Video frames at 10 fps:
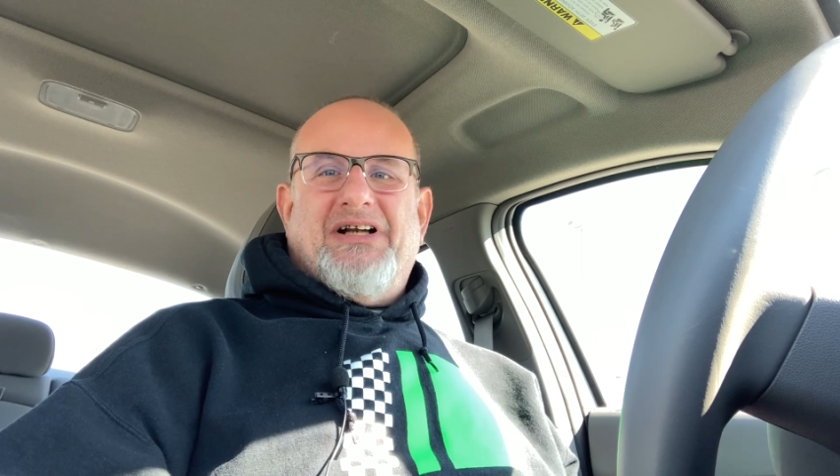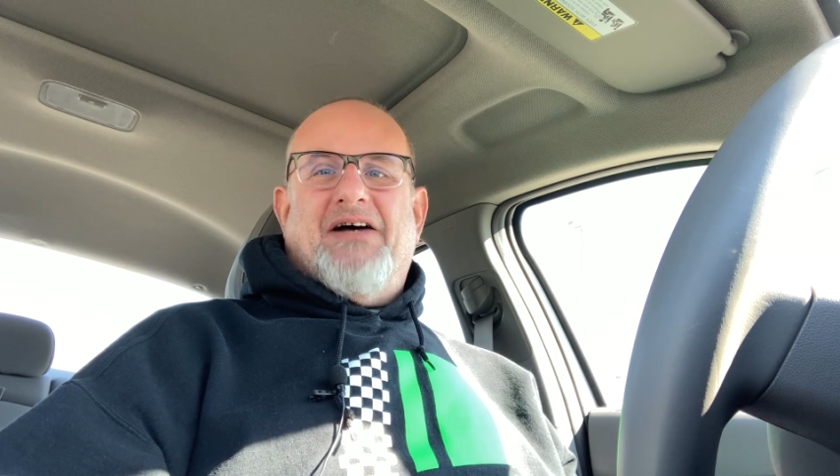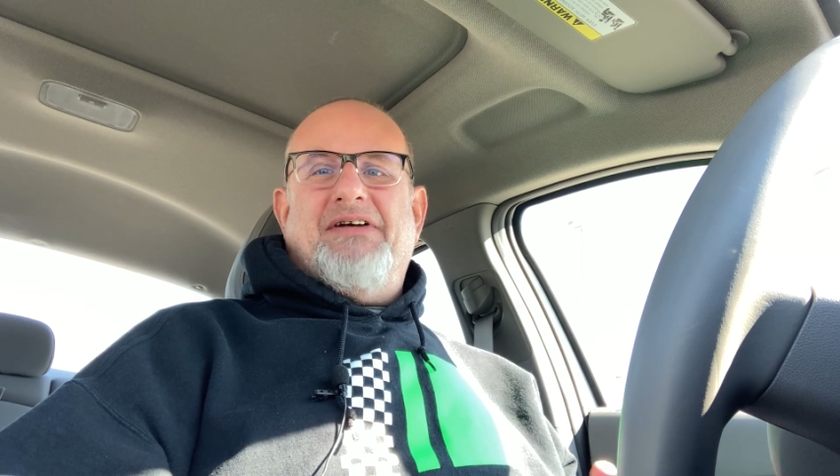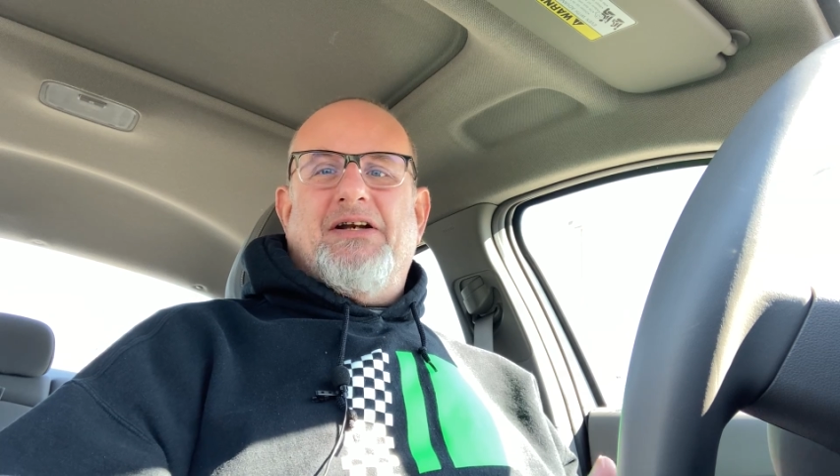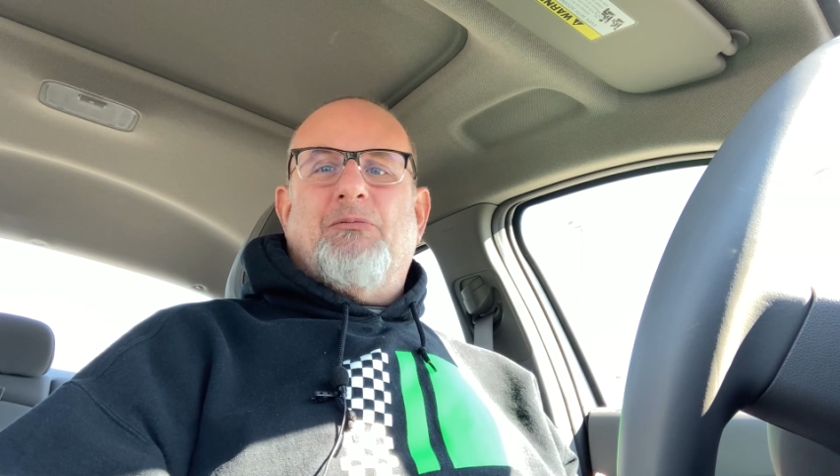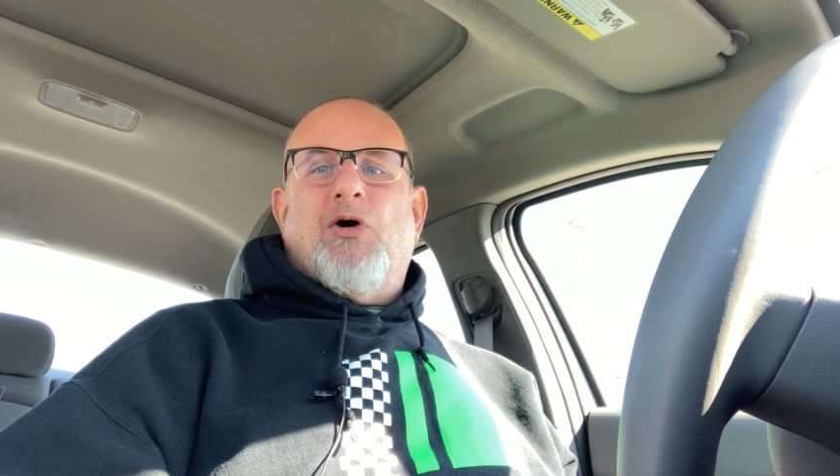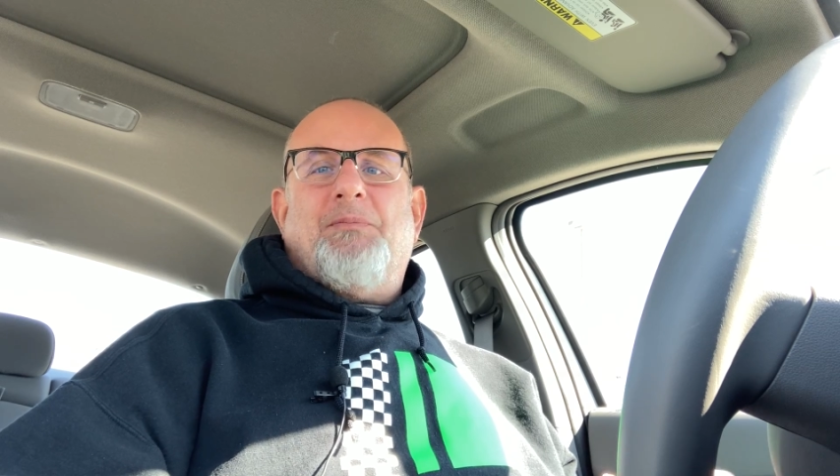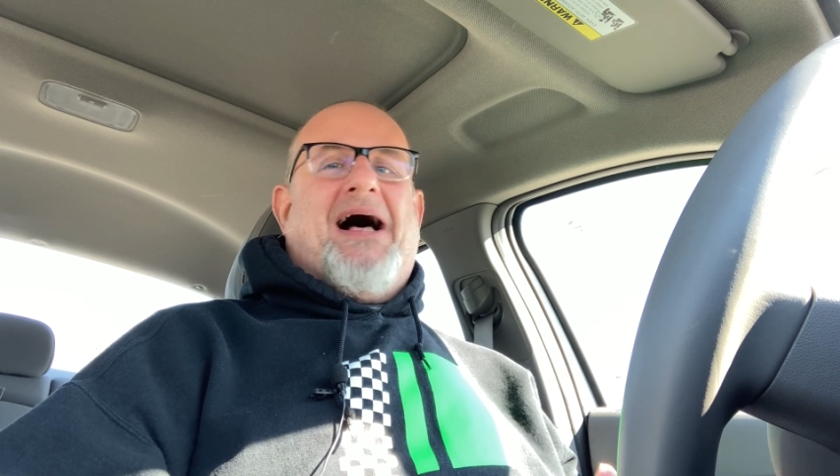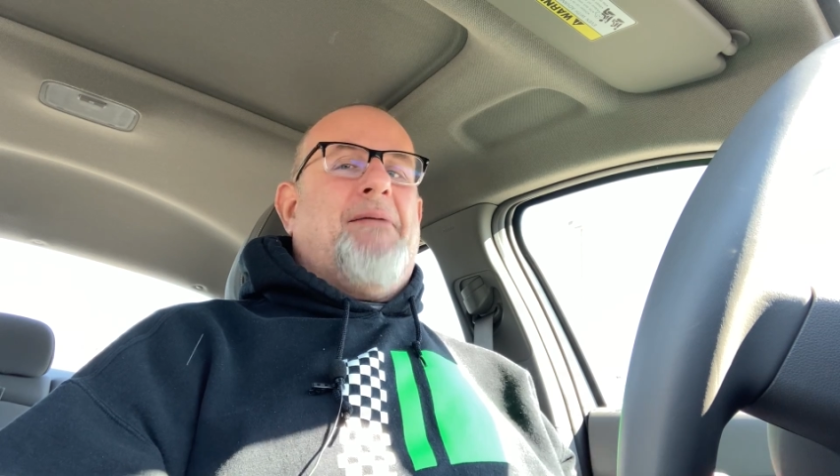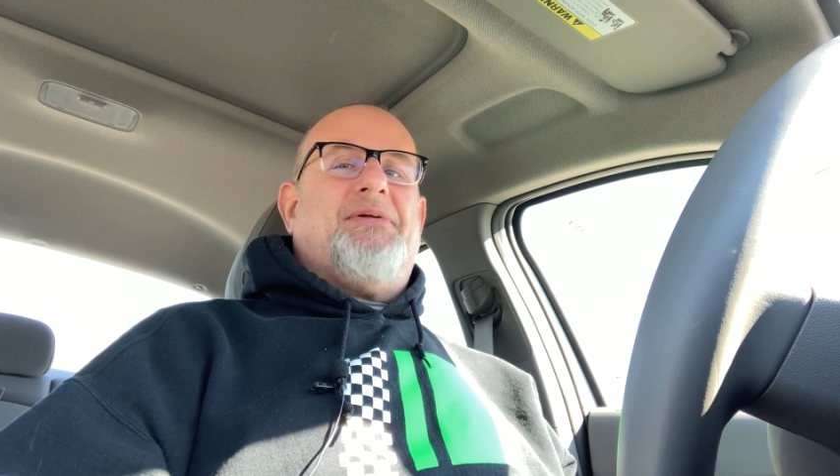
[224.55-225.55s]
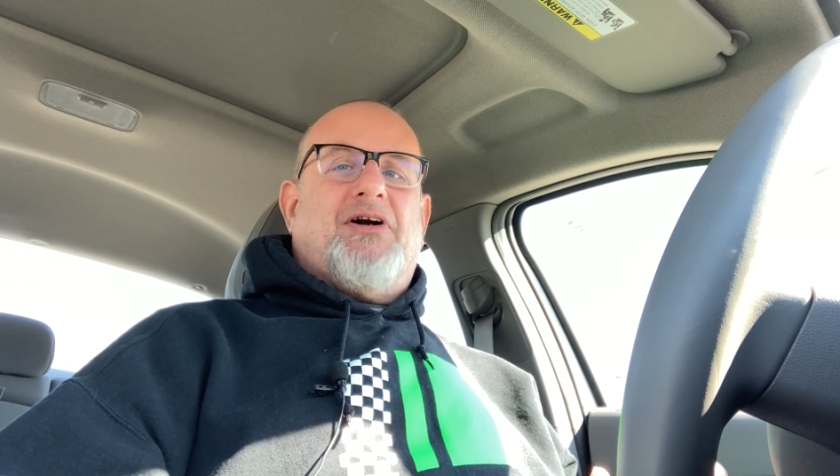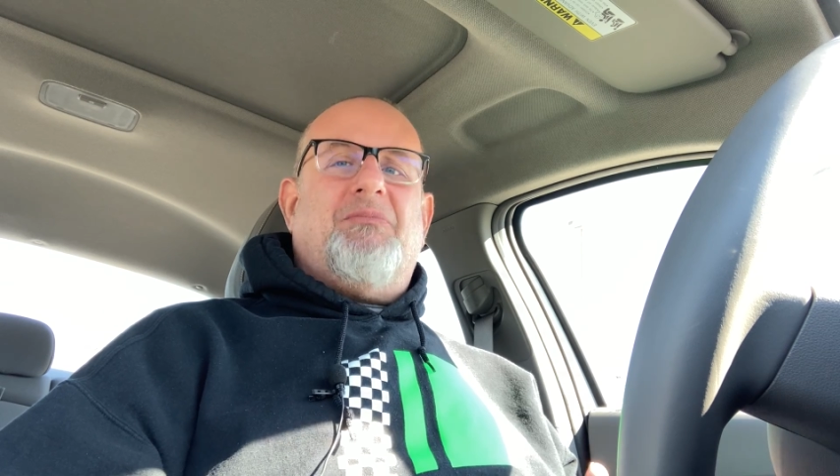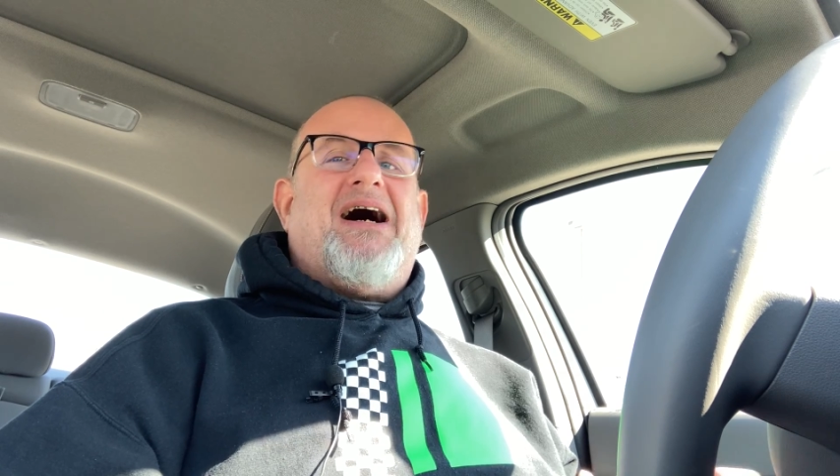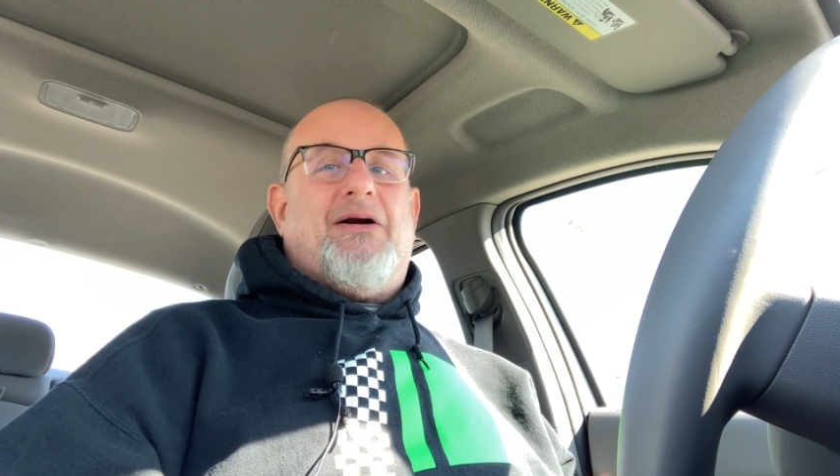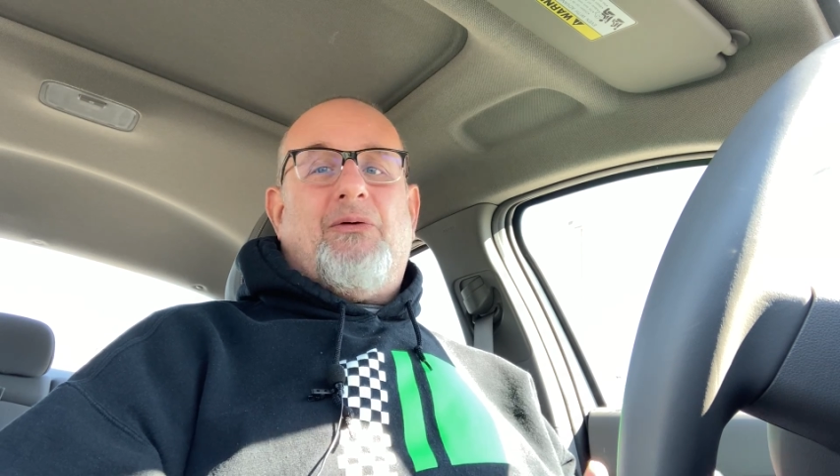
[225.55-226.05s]
I mean, the more popular
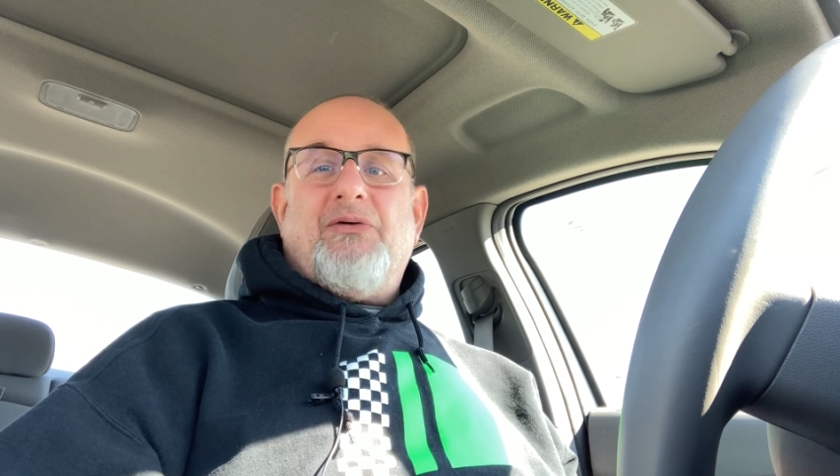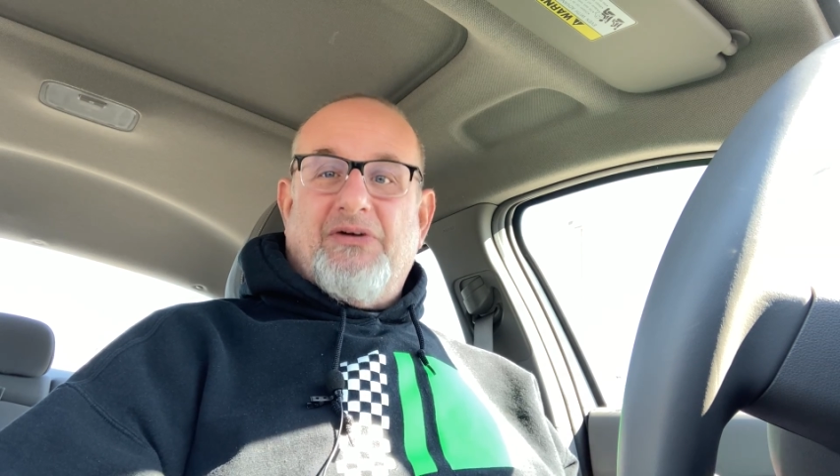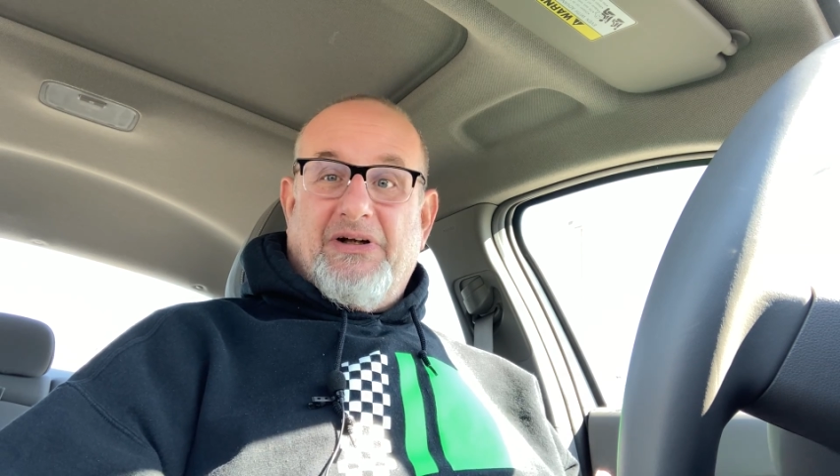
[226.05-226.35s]
model,